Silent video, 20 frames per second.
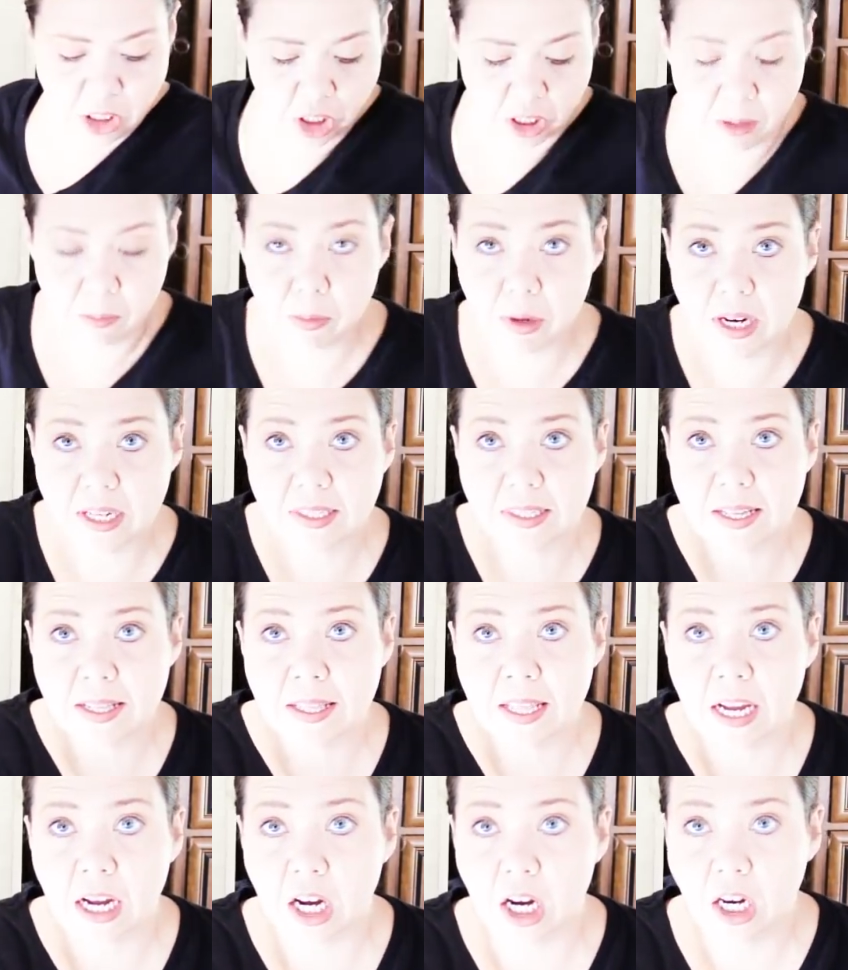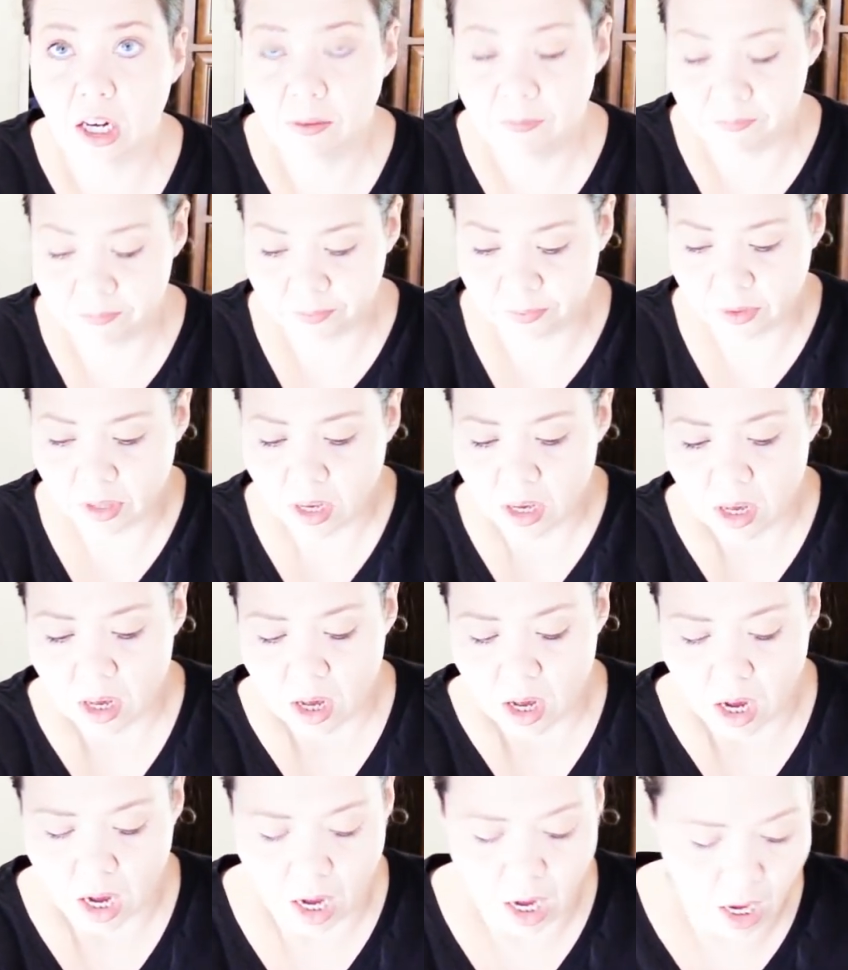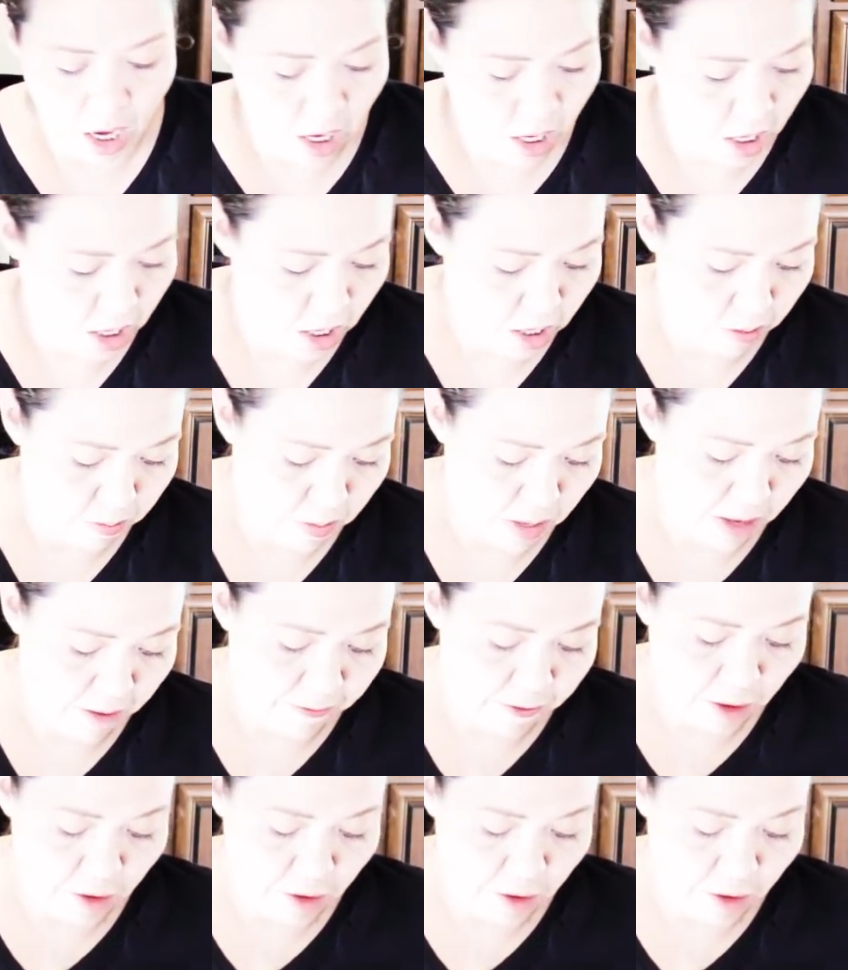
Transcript: chicken breast in there. Um, if